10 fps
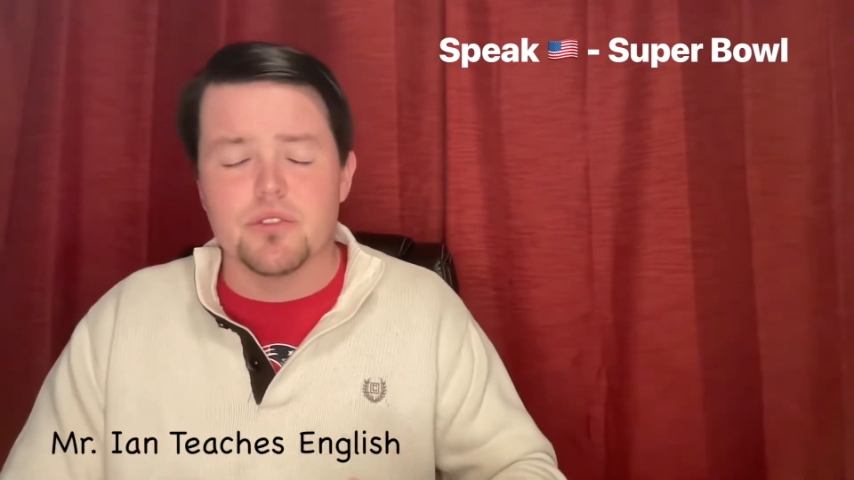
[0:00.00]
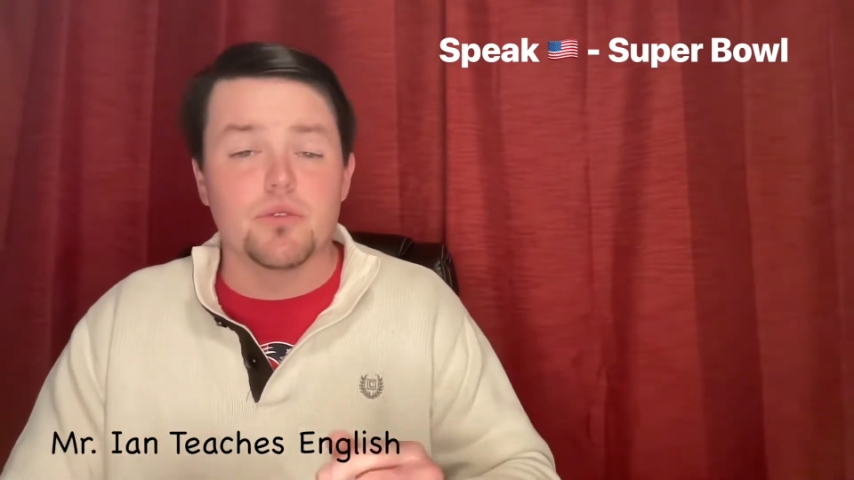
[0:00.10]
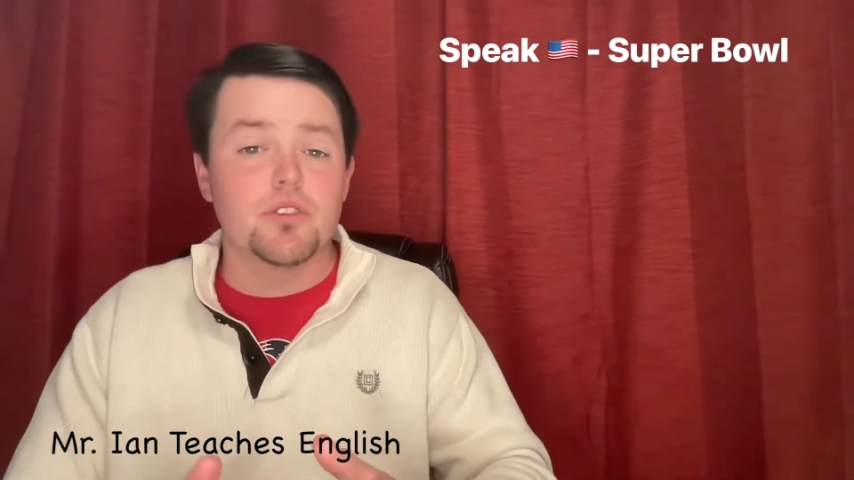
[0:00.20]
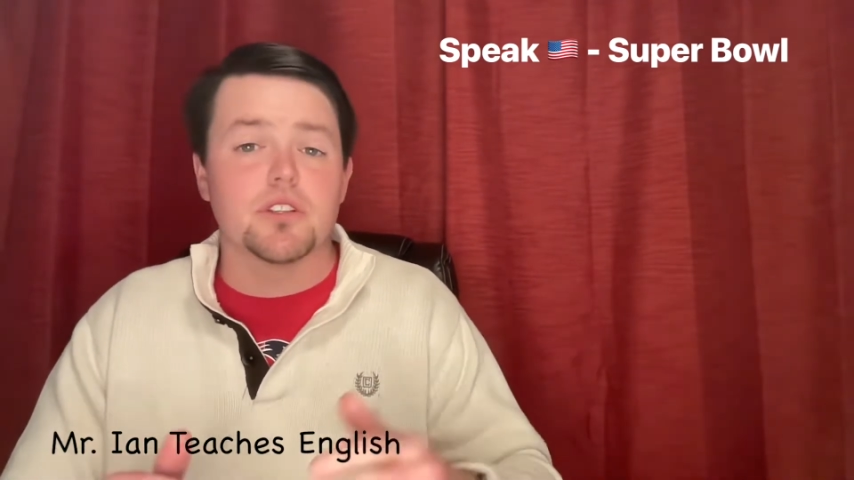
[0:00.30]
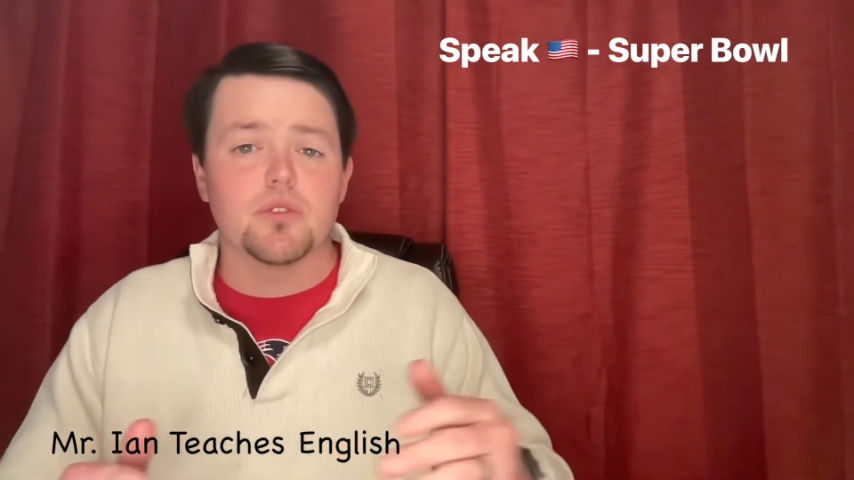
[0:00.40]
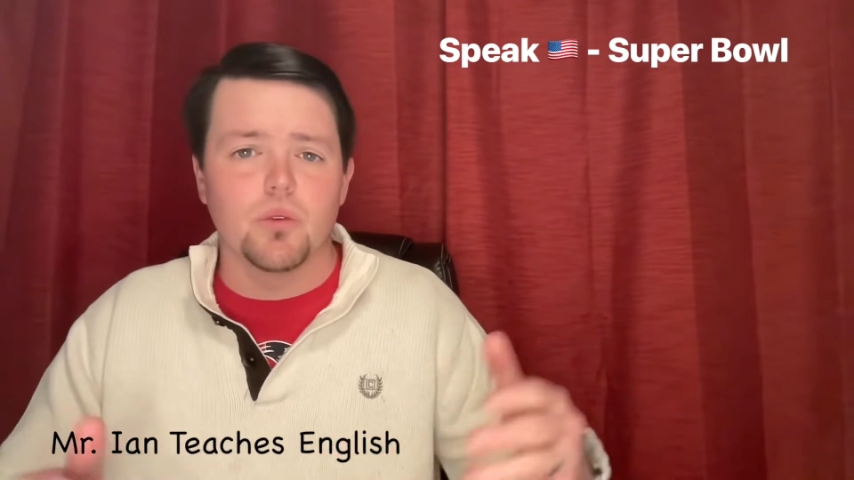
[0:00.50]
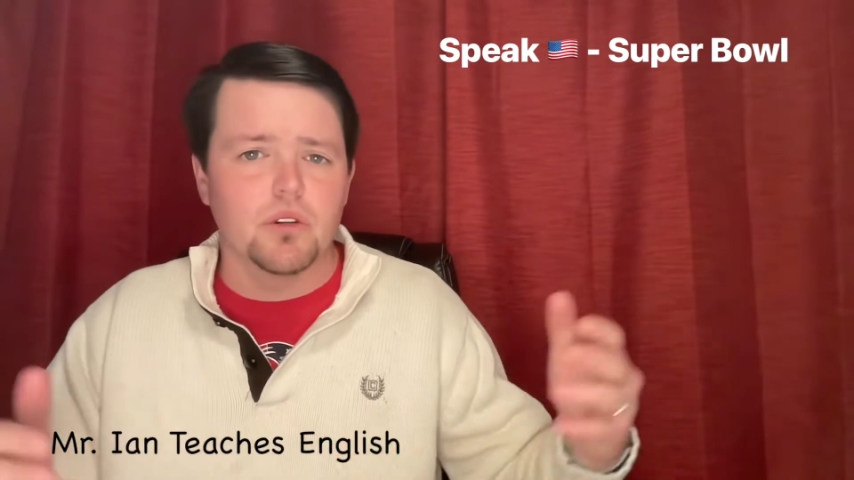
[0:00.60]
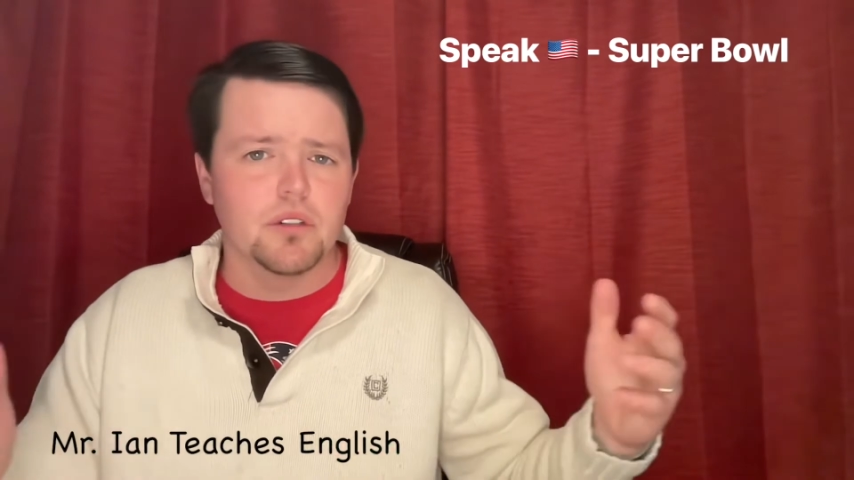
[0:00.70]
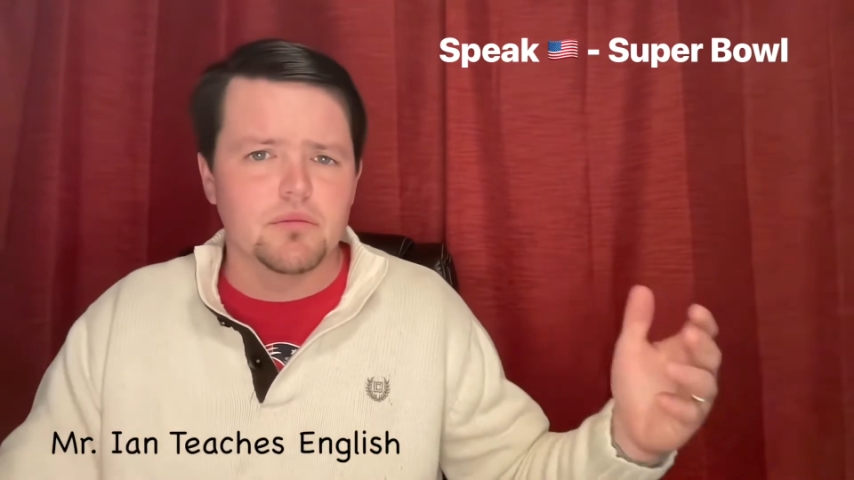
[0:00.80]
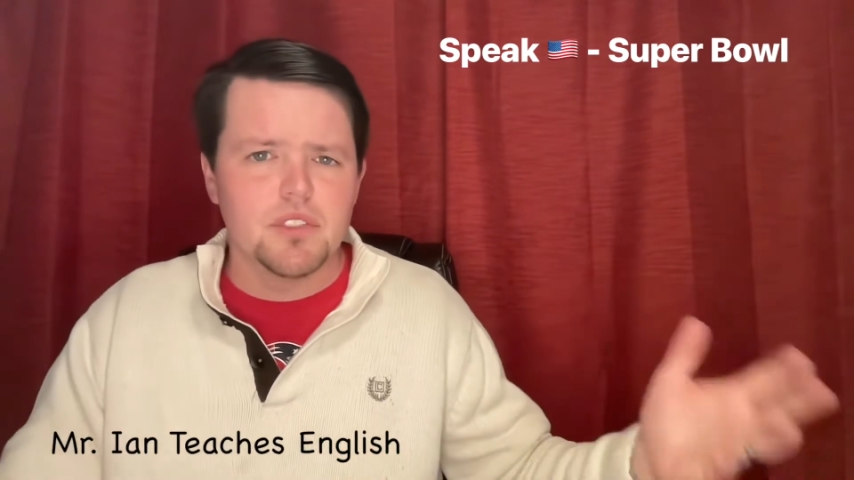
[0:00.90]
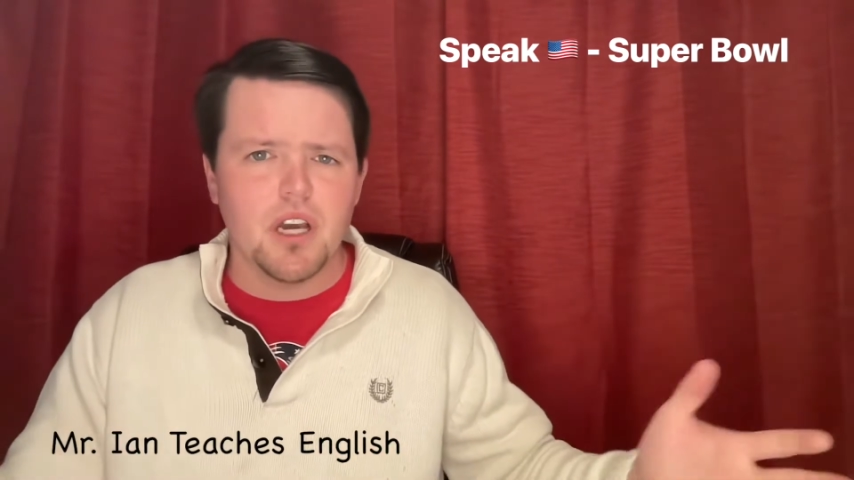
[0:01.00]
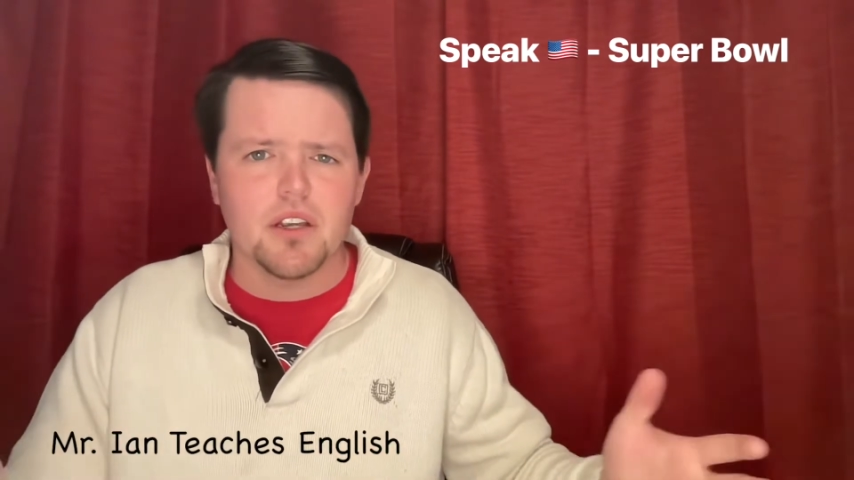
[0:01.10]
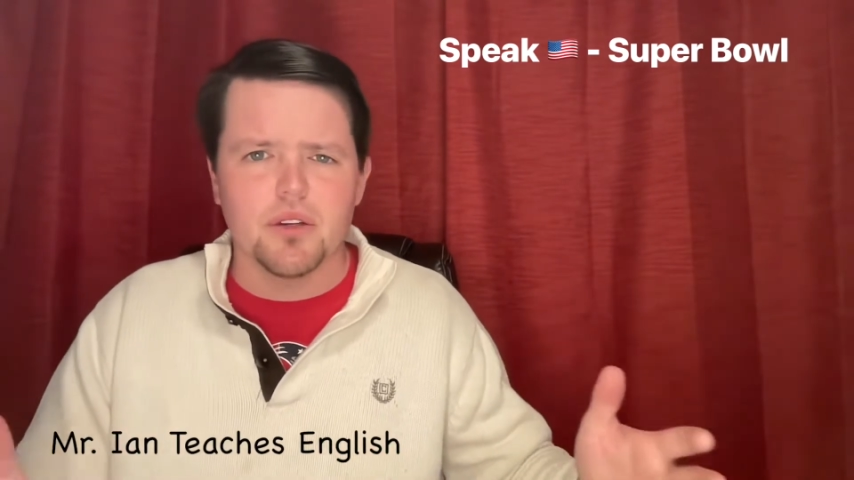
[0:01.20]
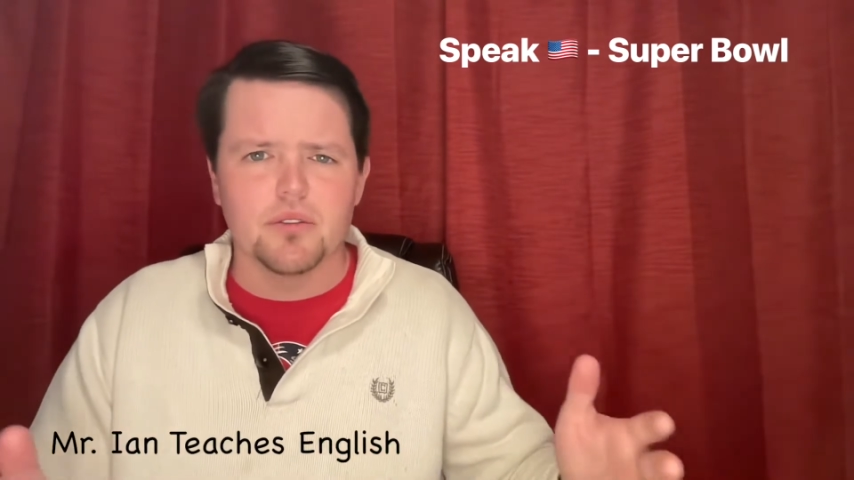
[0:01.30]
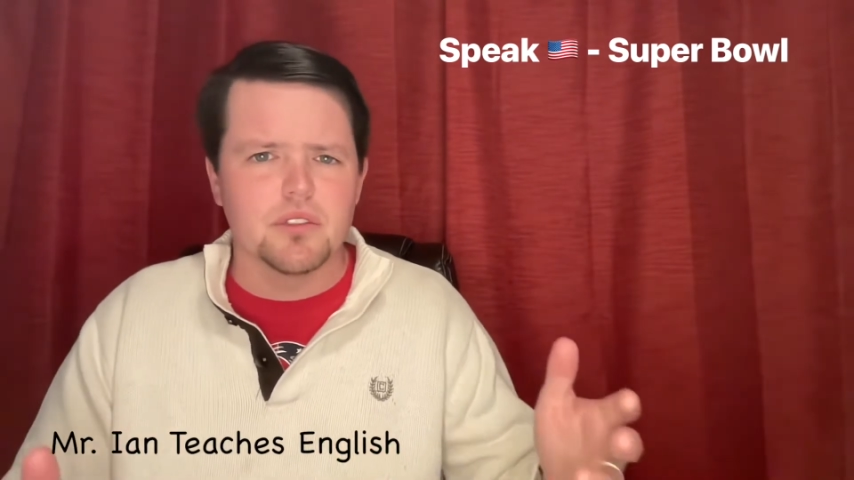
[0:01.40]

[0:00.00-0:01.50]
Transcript: You just order tacos